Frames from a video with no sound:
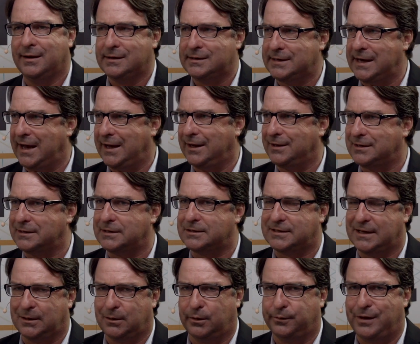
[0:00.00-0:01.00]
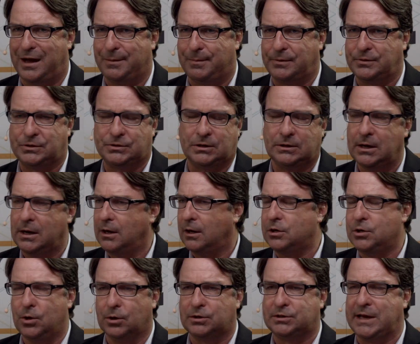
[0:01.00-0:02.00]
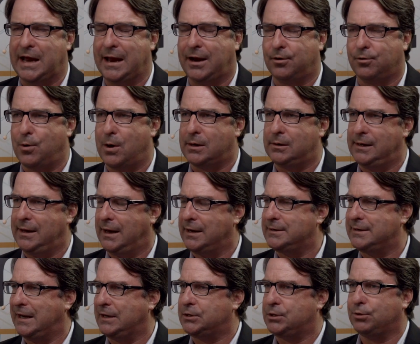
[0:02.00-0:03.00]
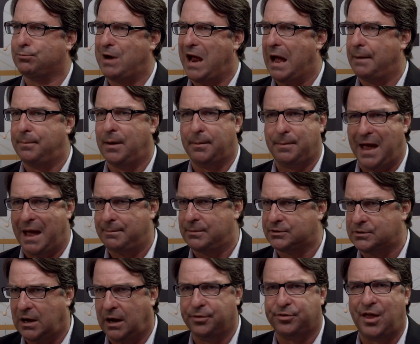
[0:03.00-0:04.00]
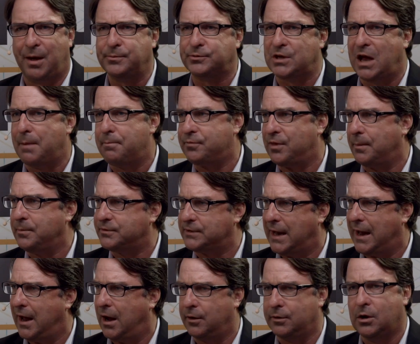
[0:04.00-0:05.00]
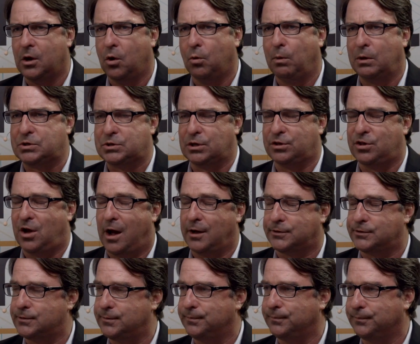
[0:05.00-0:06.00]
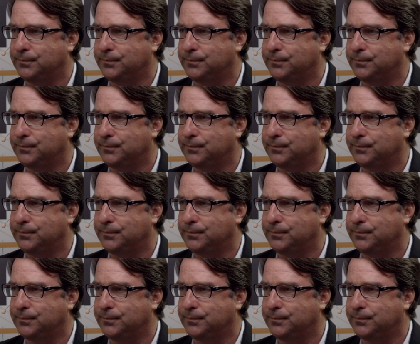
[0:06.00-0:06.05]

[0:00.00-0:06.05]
Data's at the center of the value proposition. Your take quickly on day 2 wrap up, Amazon, thumbs up, thumbs down, what's your thoughts?